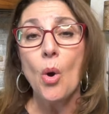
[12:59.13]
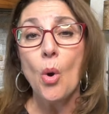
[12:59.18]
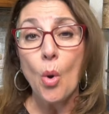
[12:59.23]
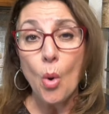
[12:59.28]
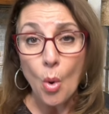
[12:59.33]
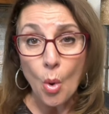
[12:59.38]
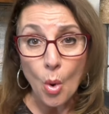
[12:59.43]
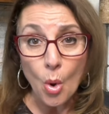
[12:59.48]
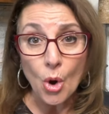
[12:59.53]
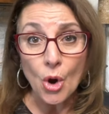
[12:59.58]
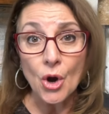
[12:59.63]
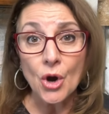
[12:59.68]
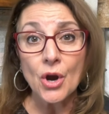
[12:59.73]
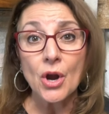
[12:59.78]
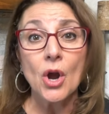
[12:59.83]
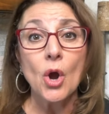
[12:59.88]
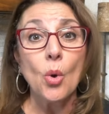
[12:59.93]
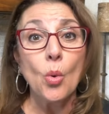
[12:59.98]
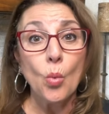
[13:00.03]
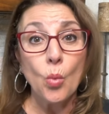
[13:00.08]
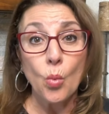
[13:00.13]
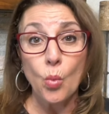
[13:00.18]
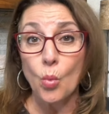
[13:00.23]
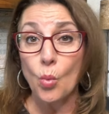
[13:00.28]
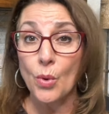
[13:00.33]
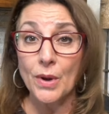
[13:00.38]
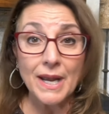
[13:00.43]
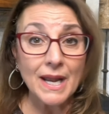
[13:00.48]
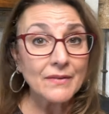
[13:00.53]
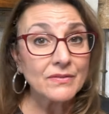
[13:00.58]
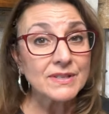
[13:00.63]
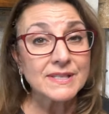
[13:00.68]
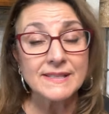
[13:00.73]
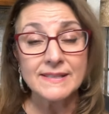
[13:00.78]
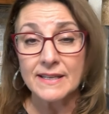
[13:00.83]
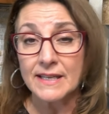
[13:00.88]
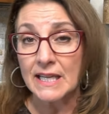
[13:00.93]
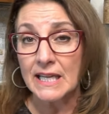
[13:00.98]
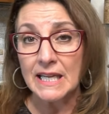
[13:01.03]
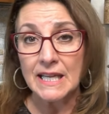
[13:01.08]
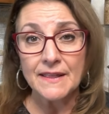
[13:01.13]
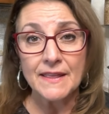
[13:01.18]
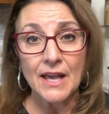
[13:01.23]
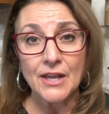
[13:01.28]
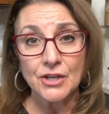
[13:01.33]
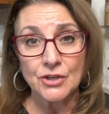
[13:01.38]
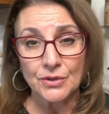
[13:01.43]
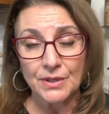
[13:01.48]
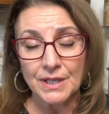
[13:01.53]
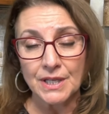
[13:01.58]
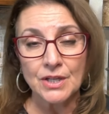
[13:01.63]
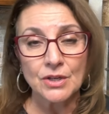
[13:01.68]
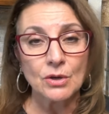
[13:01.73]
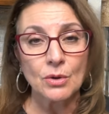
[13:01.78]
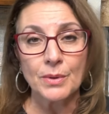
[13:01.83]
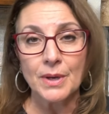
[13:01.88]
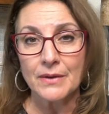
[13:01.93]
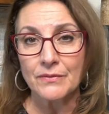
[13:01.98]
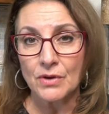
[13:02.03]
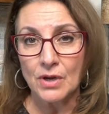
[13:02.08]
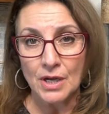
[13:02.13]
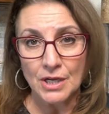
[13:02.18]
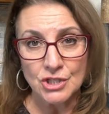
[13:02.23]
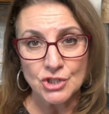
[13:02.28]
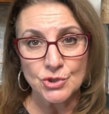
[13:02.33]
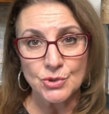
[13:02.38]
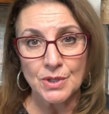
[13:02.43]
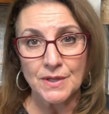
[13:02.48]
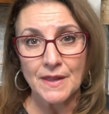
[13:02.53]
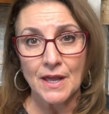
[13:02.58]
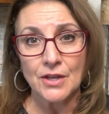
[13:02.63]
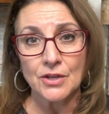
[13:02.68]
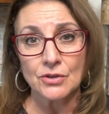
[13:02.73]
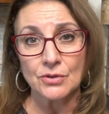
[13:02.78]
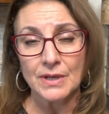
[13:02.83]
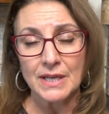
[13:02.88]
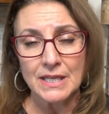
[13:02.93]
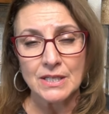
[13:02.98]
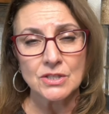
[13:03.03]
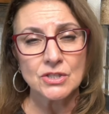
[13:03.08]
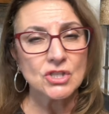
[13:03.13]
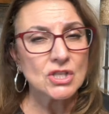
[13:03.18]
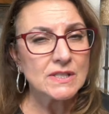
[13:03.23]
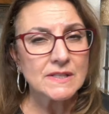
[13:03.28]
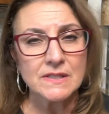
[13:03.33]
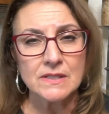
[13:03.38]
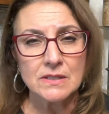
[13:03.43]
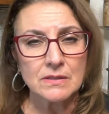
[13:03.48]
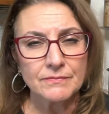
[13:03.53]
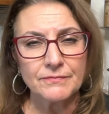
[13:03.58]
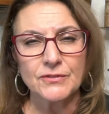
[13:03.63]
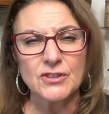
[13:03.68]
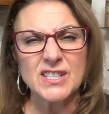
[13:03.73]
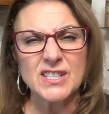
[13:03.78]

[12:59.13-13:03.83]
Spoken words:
or whatever city that you're in or whatever country that you're in, just for